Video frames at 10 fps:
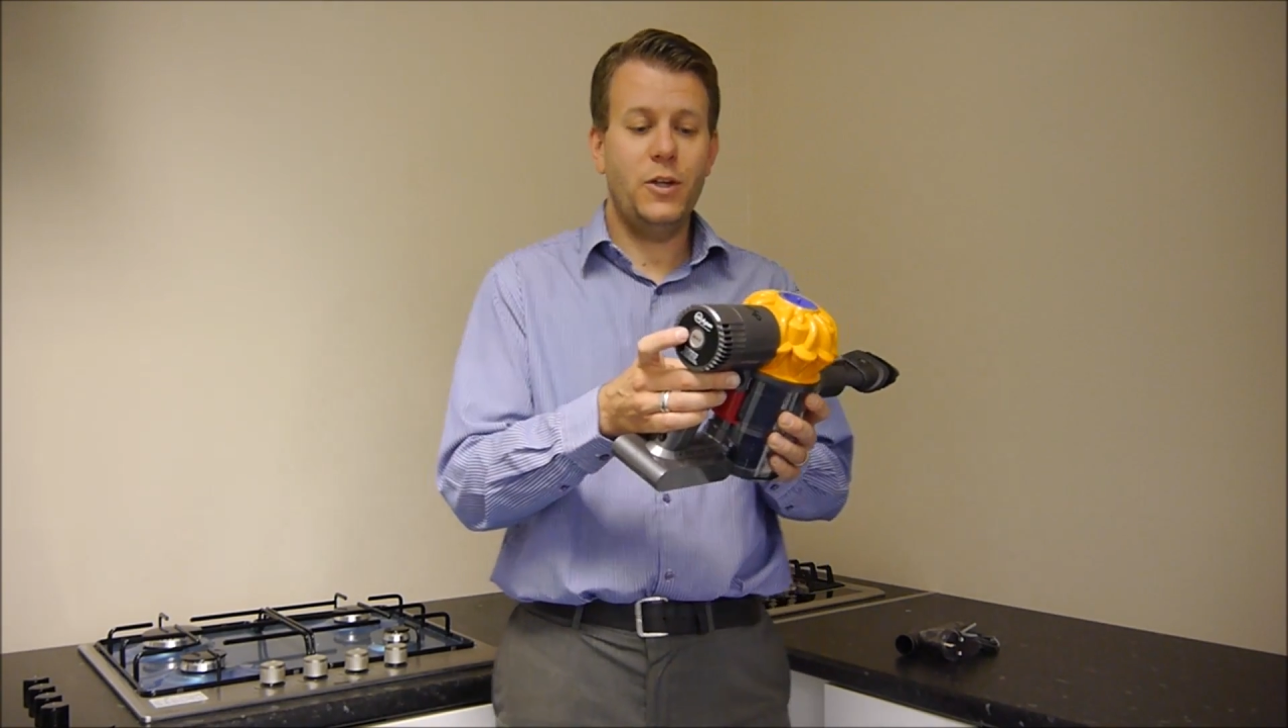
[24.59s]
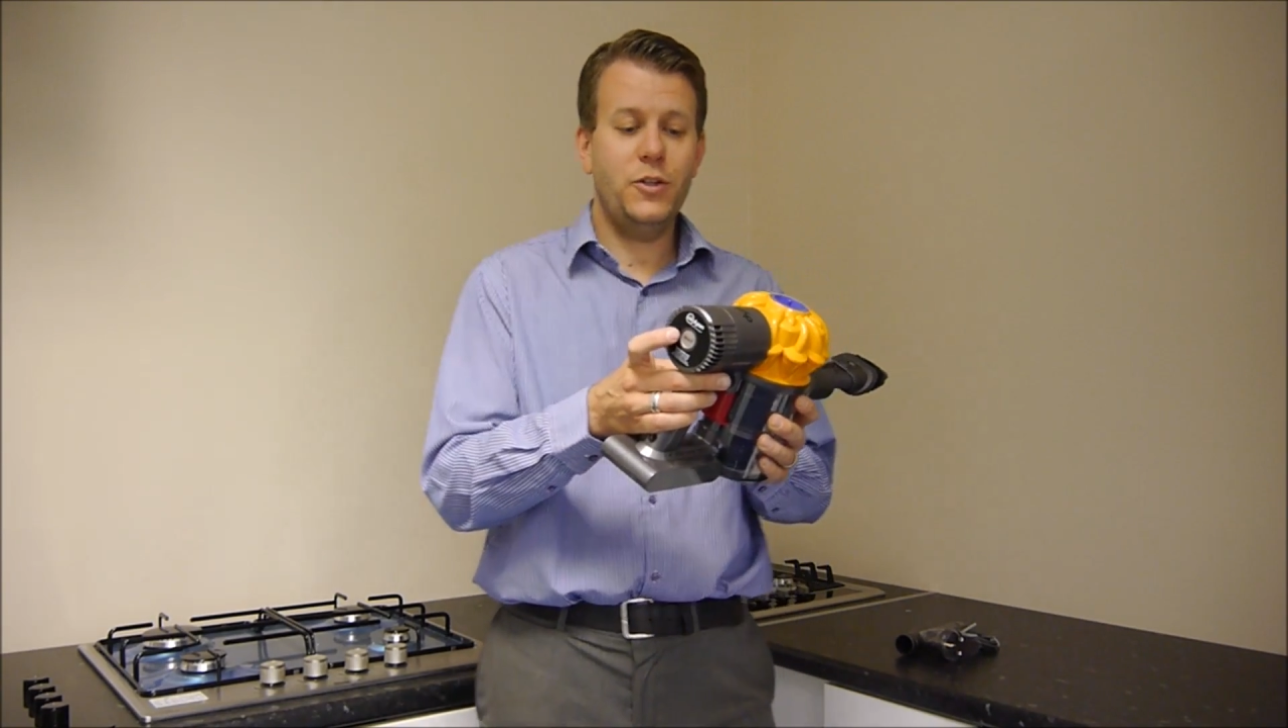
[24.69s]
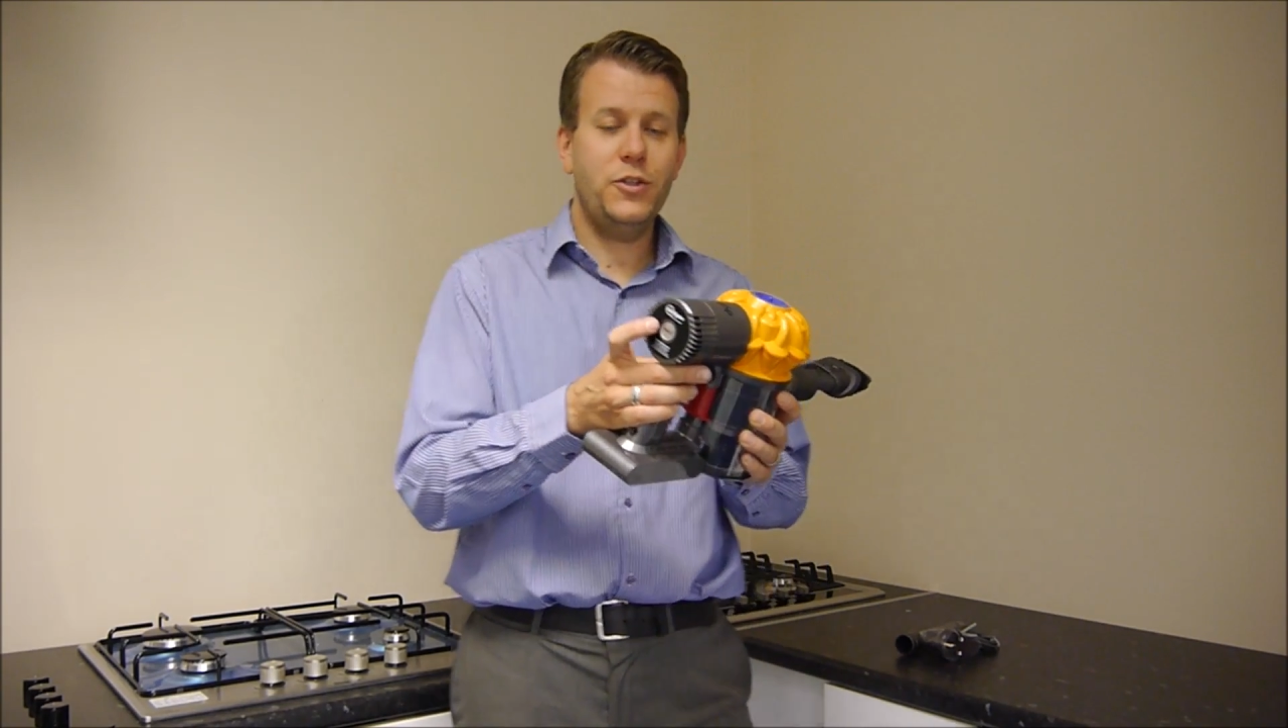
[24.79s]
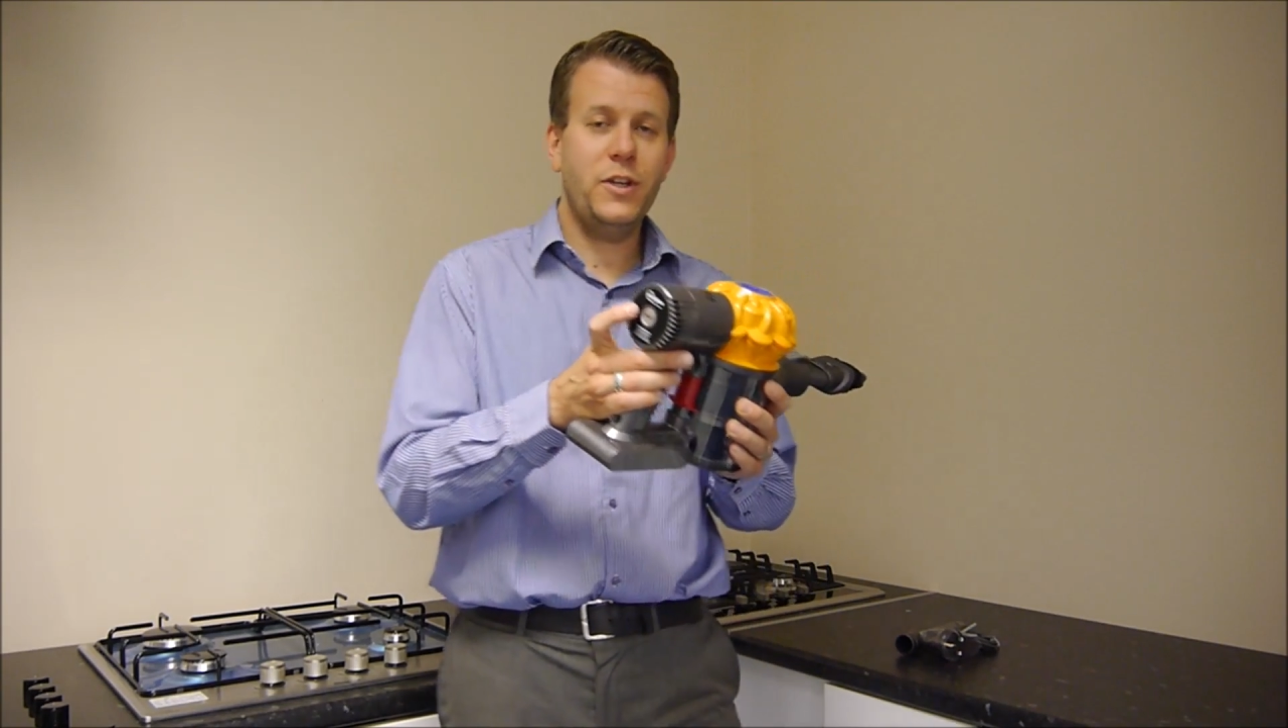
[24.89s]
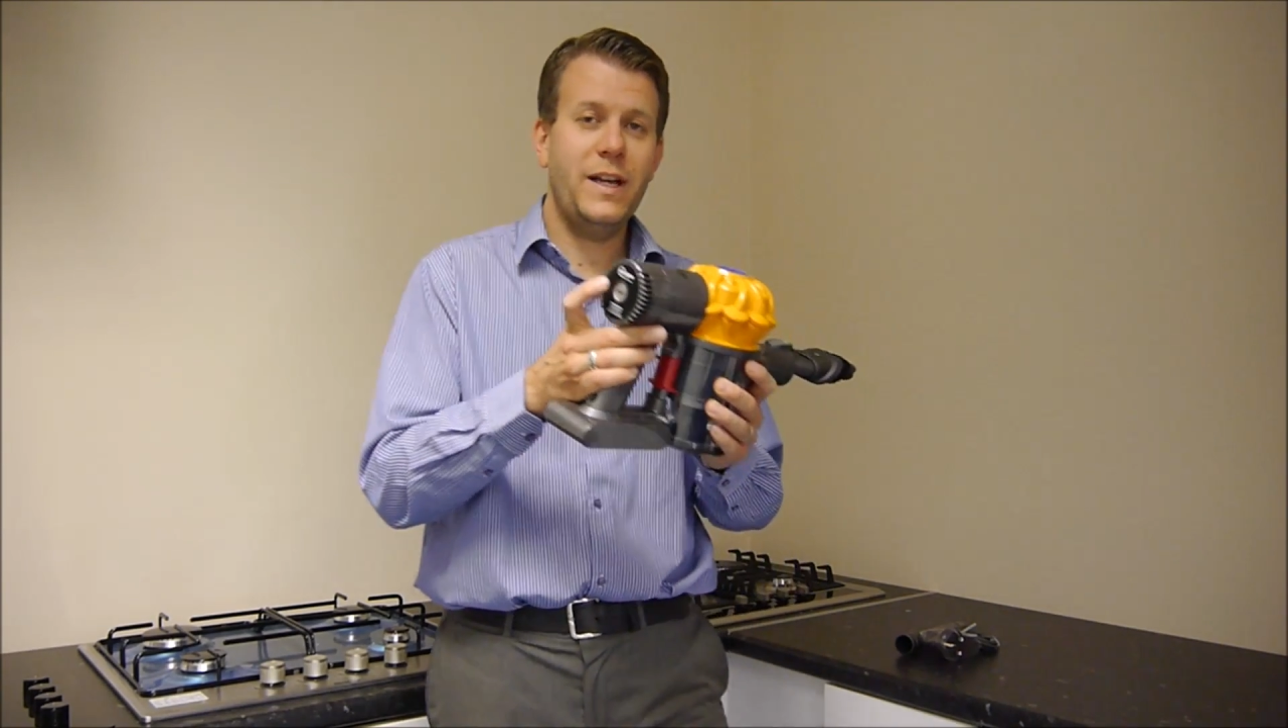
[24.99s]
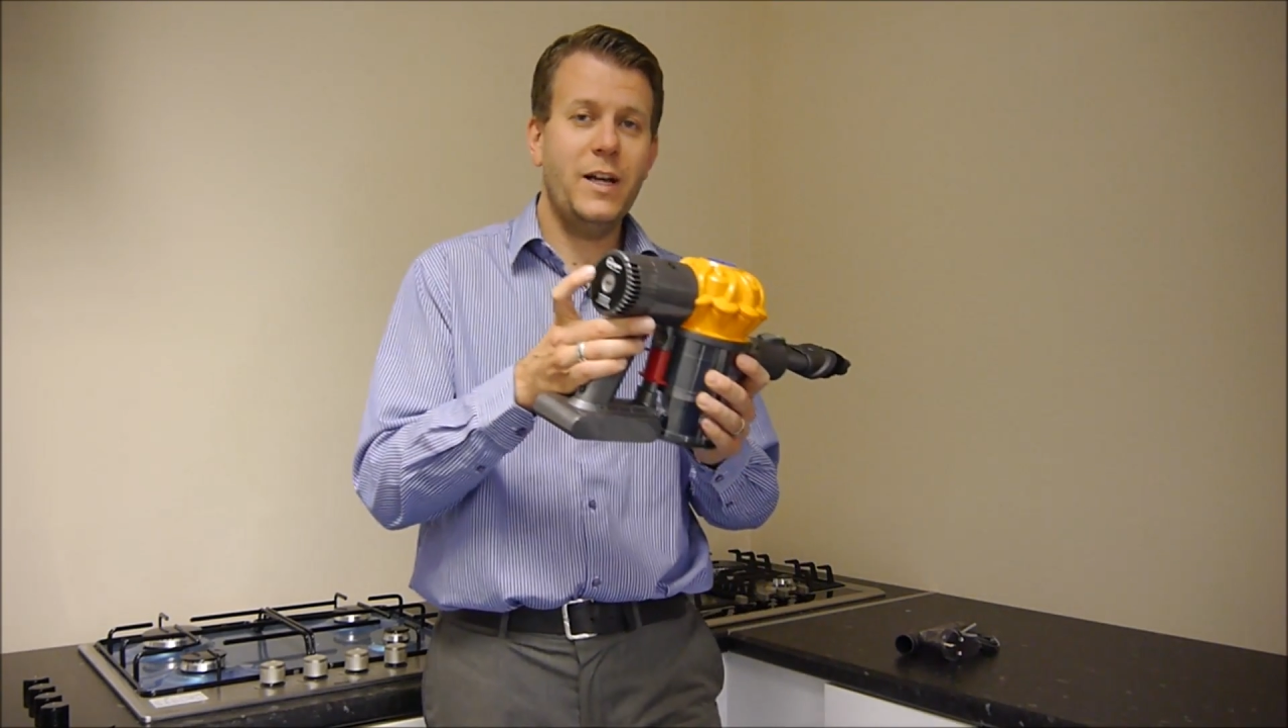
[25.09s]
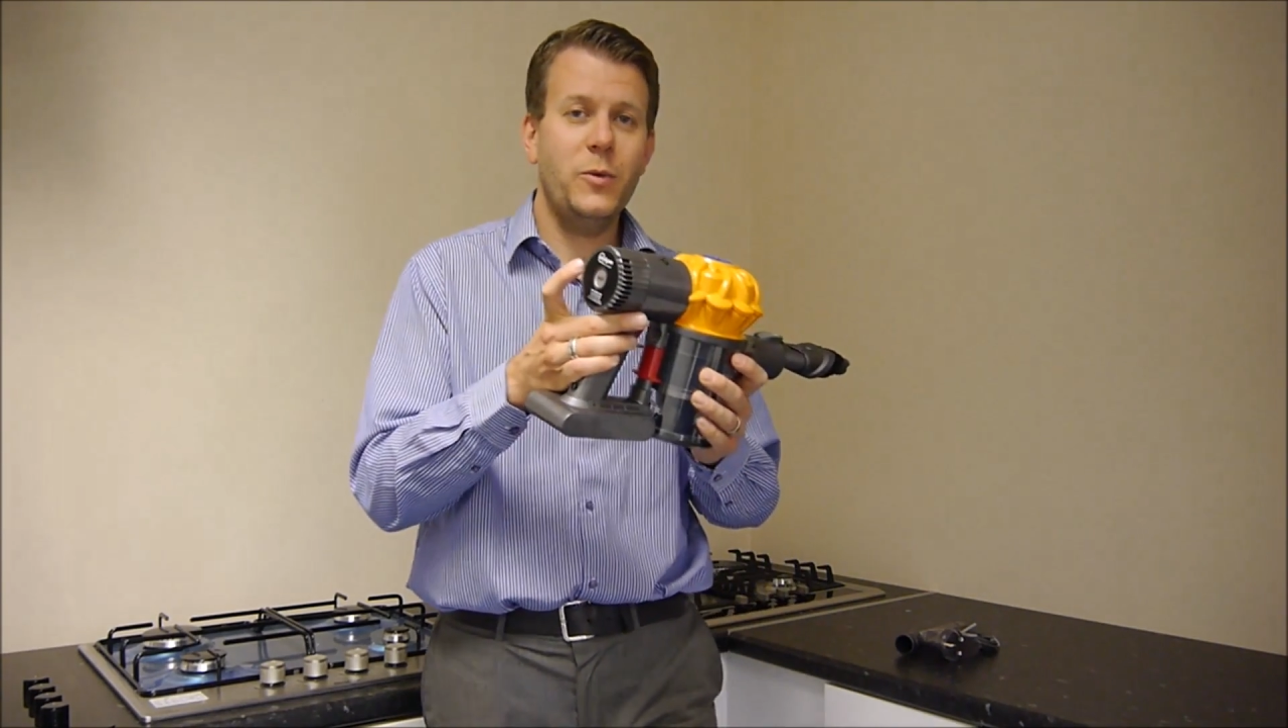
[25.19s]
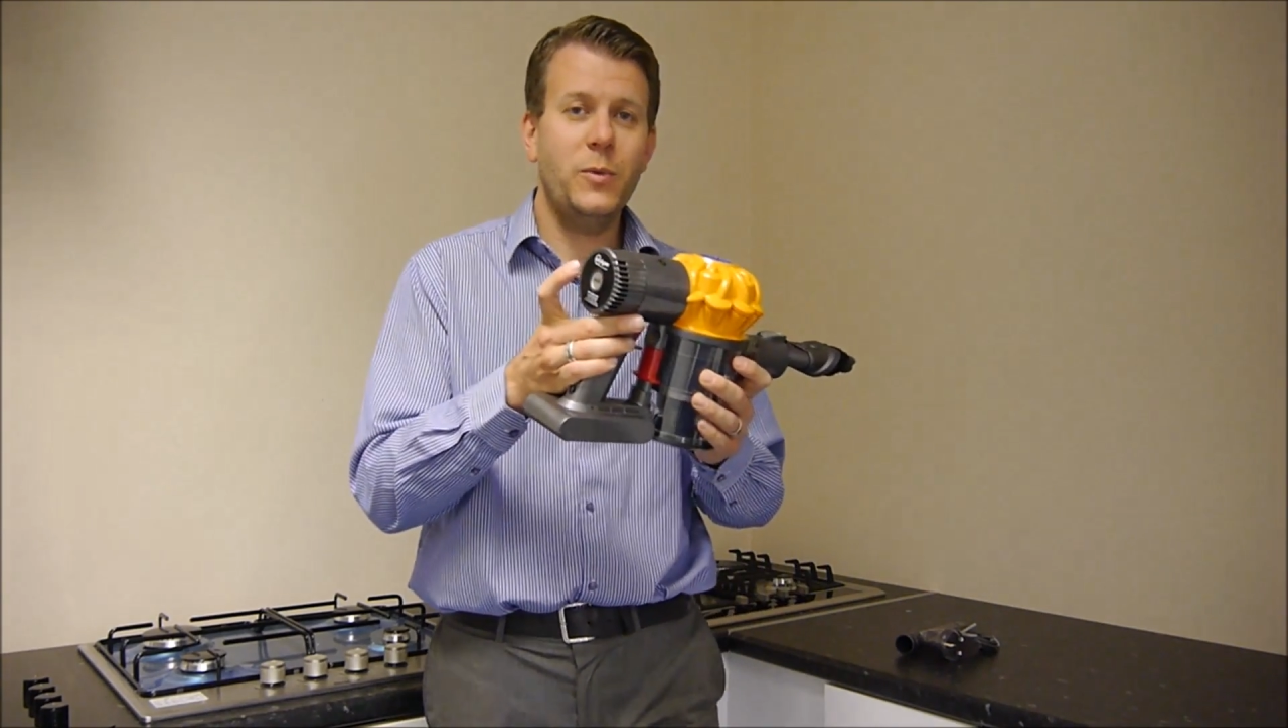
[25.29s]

I'll just show you how